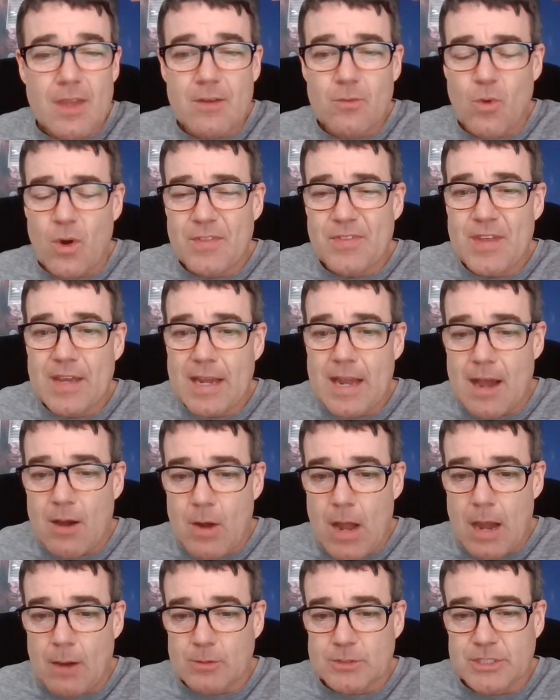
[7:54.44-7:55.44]
one thing
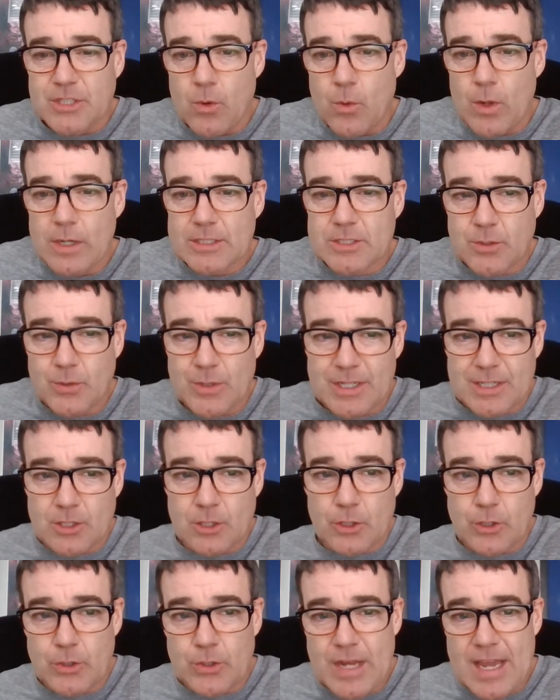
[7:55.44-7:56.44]
I was going to
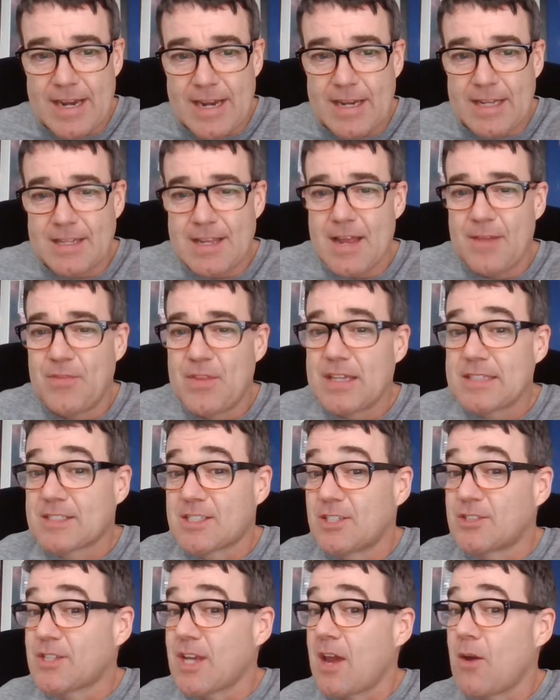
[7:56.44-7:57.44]
include, and
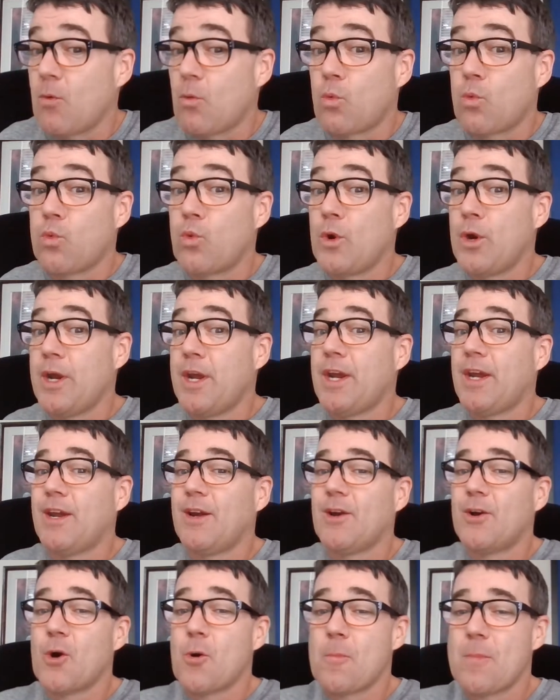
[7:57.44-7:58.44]
this is a
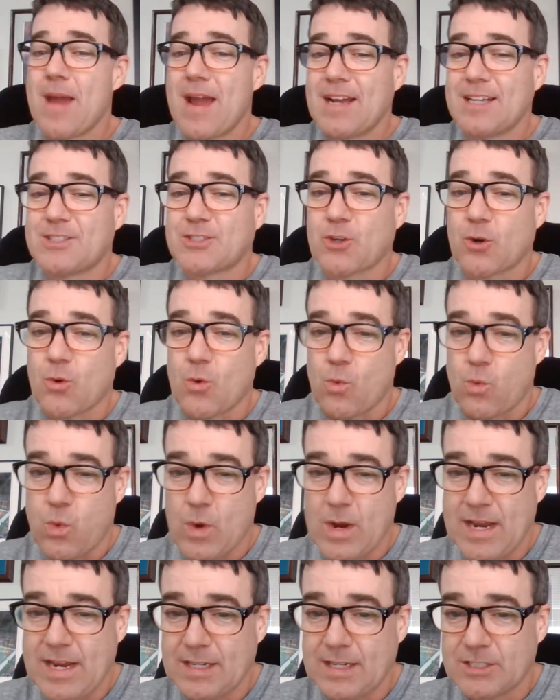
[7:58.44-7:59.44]
real major
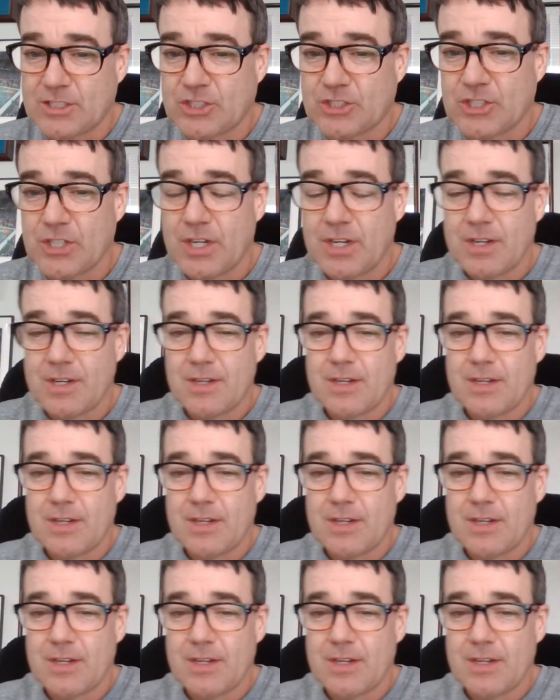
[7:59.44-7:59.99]
reach